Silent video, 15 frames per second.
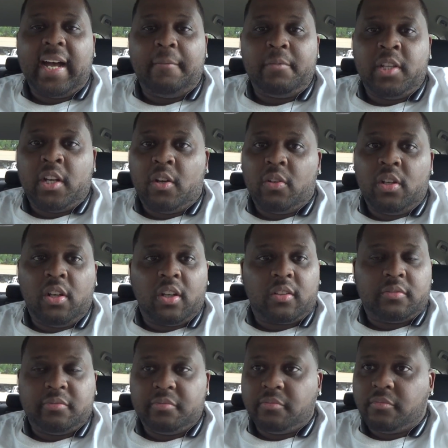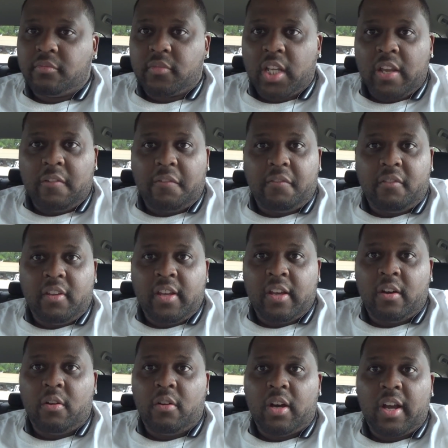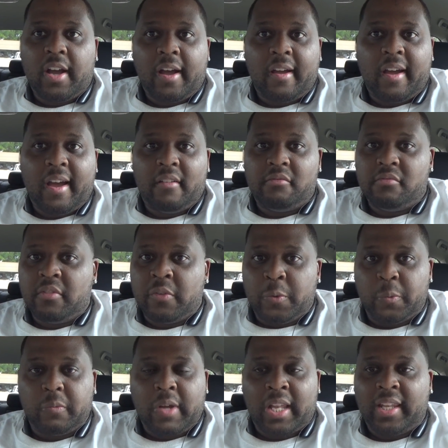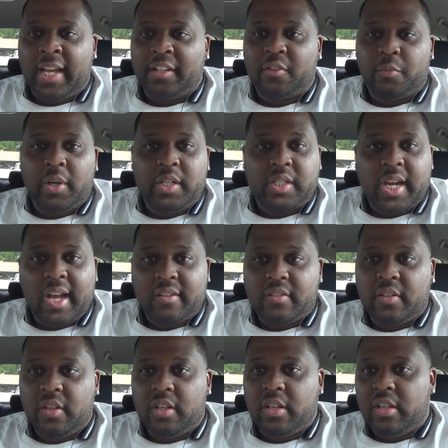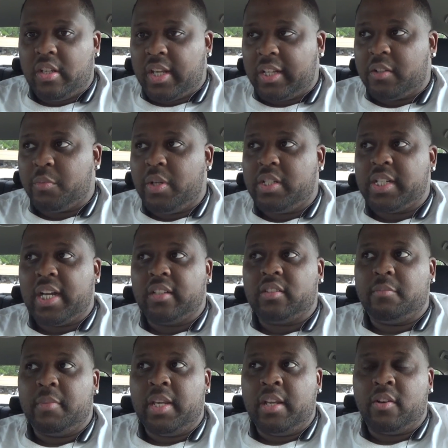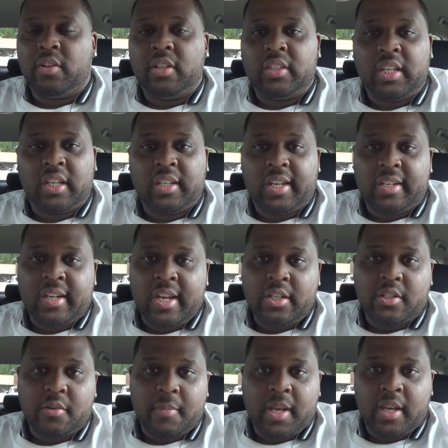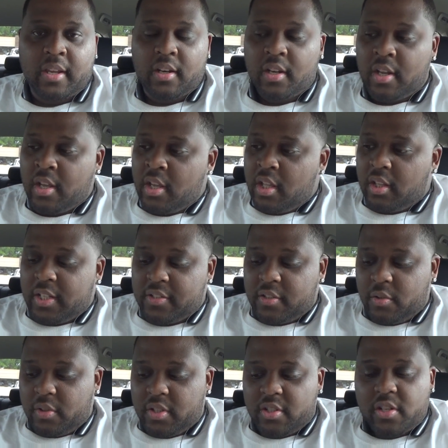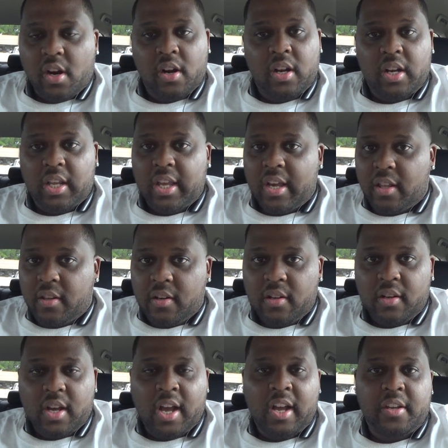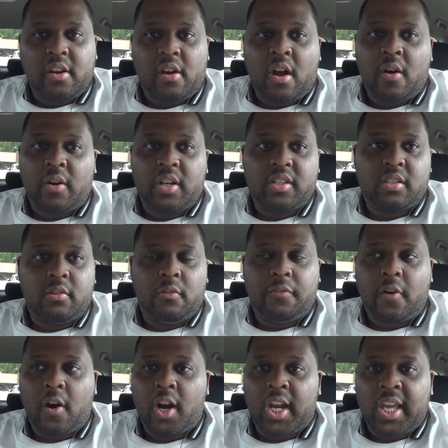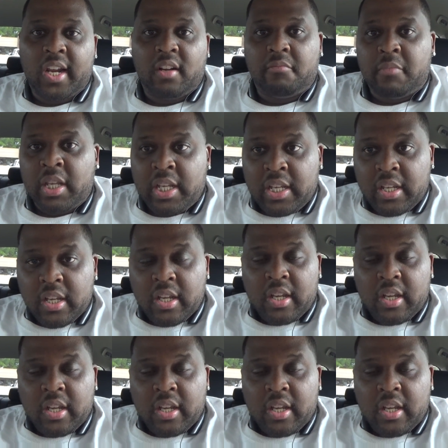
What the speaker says: you know, look, if you know, I like to reach out to you, you like to reach out to me or anything of that nature, man, let's do this journey together. You're already so far ahead of me,